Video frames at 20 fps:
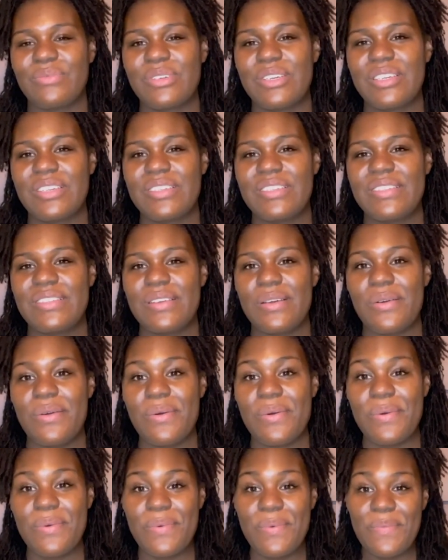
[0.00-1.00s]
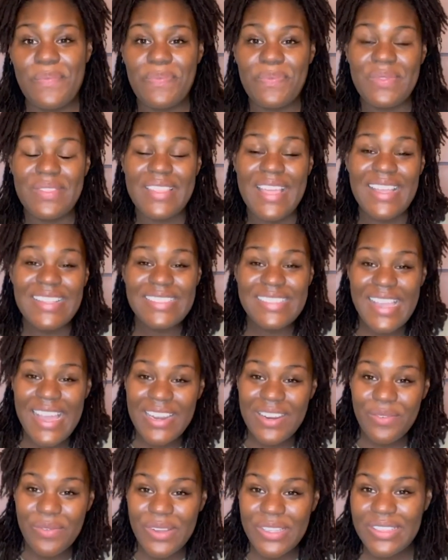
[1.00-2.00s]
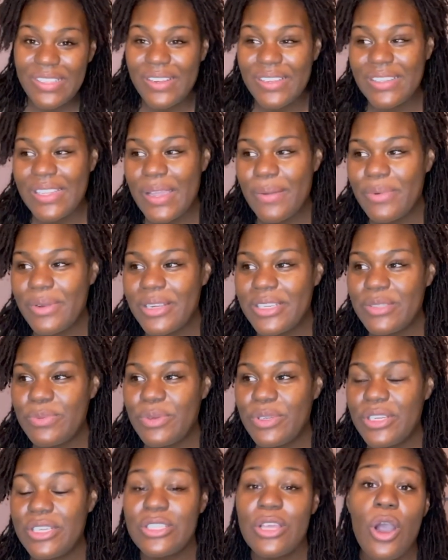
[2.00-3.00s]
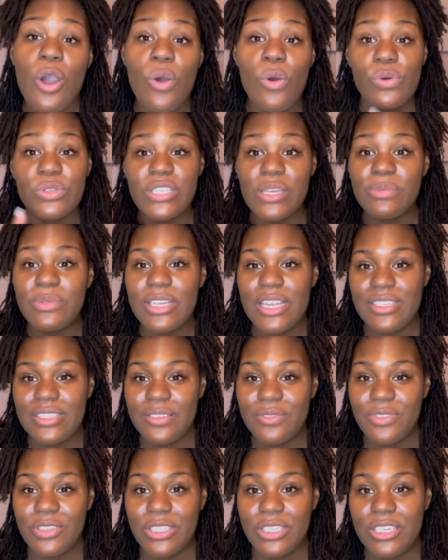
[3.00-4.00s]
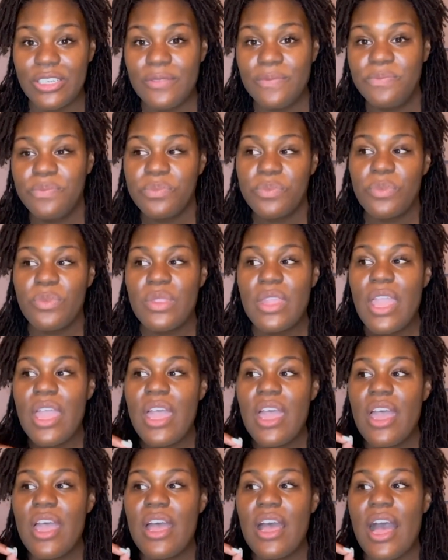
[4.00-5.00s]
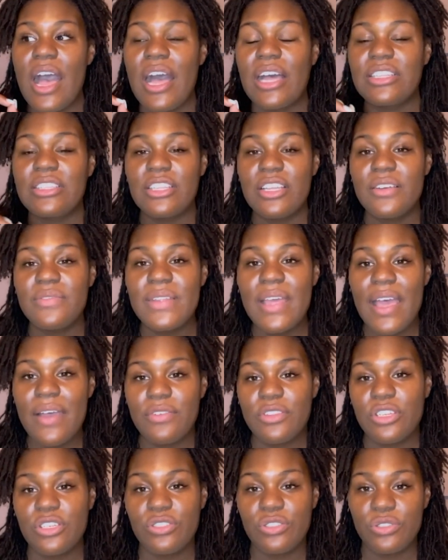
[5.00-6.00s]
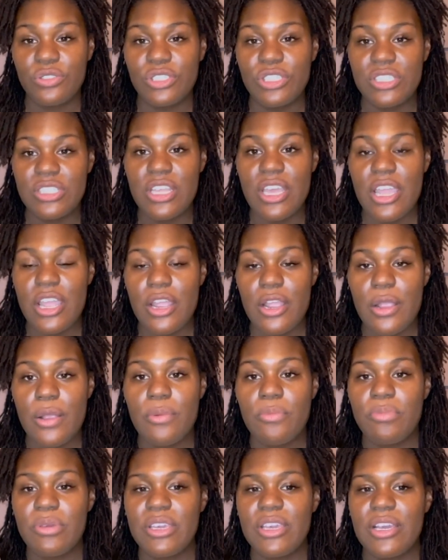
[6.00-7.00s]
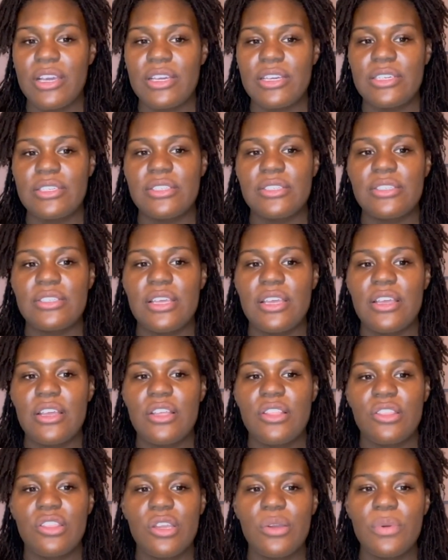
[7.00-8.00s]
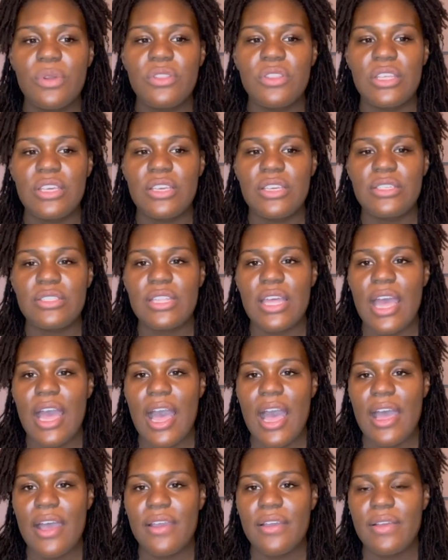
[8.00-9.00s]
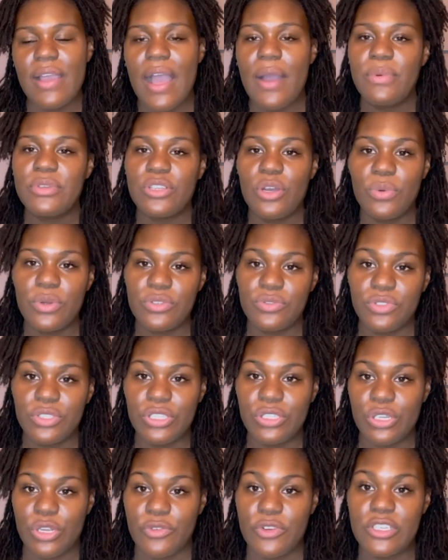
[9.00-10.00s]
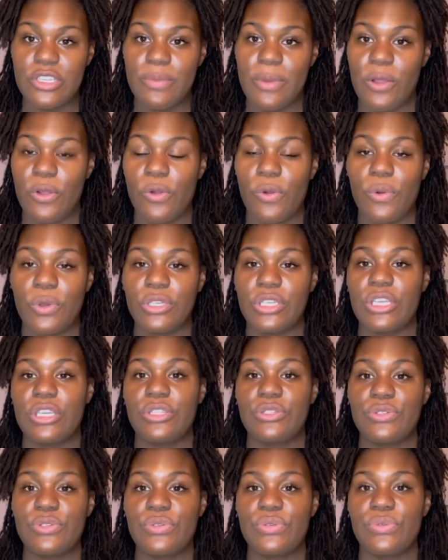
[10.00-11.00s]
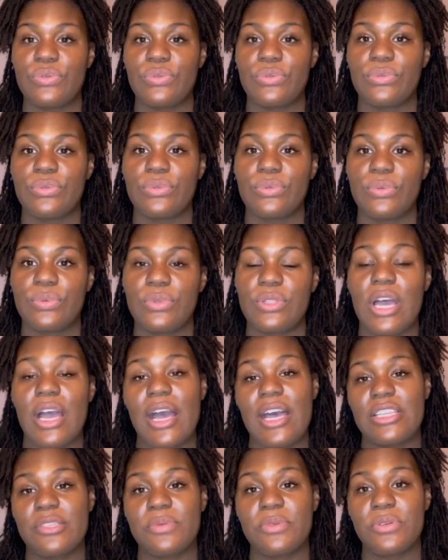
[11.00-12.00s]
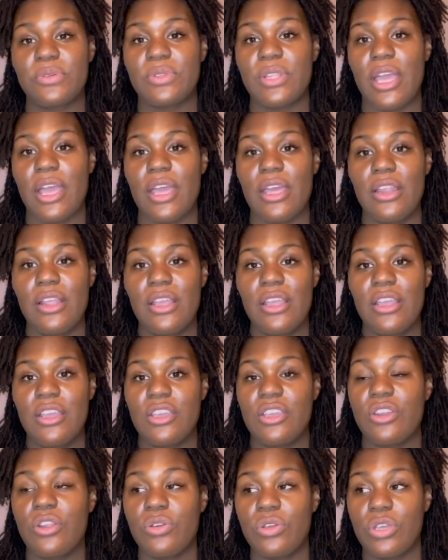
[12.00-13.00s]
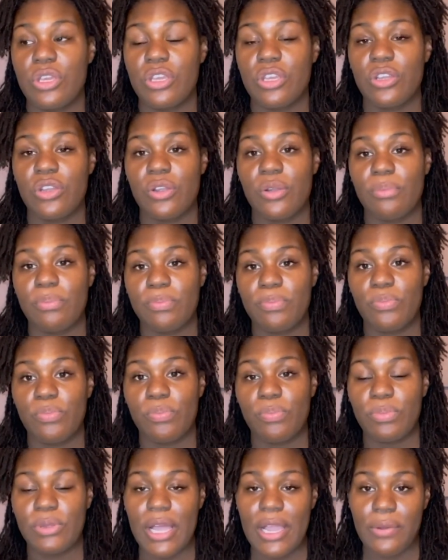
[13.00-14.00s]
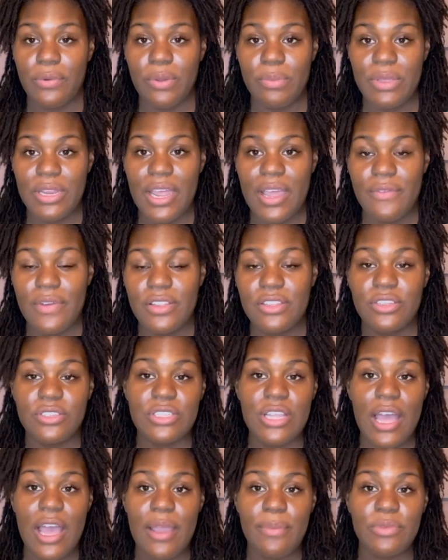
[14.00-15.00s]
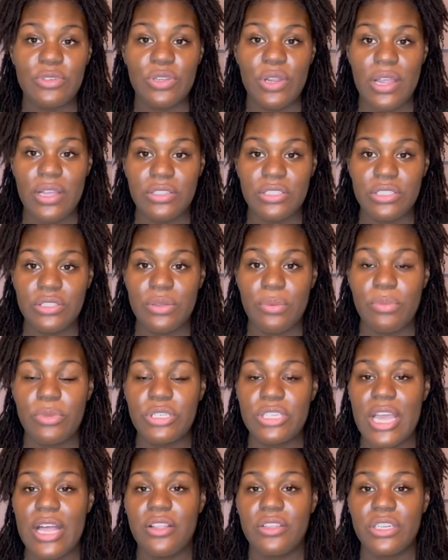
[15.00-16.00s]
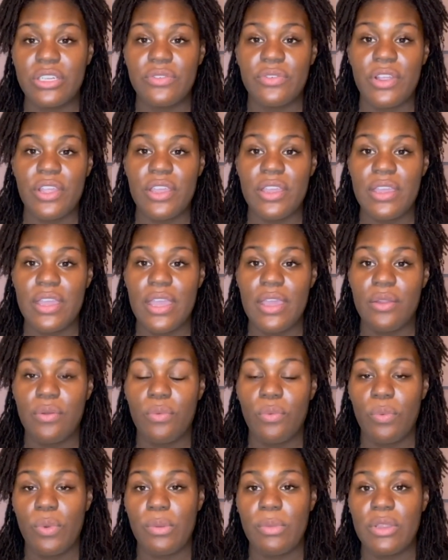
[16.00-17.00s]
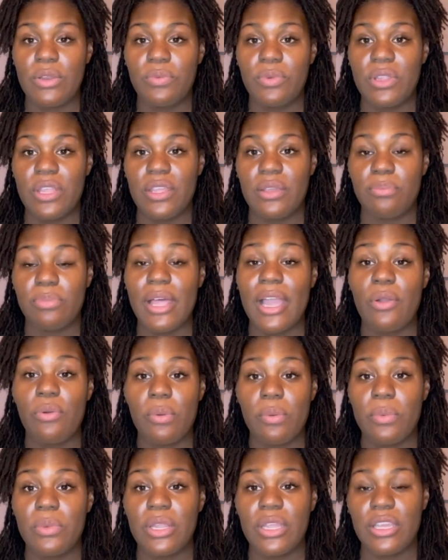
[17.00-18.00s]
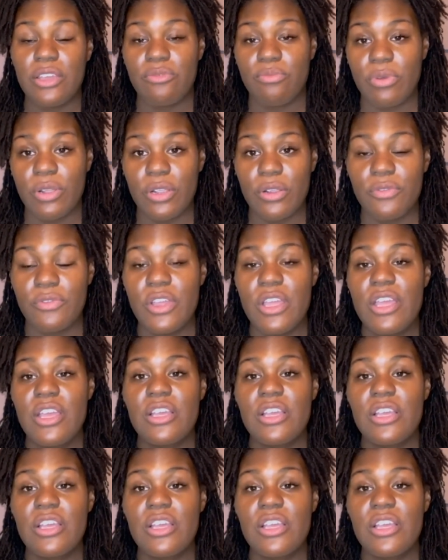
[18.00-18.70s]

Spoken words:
So that's kind of what our labor experience. Oh, something I did forget. I loved having the doulas there because there were things that I was always really nervous about going into the hospital that, you hear Black women have, there's a high mortality rate in women Black women when they give birth.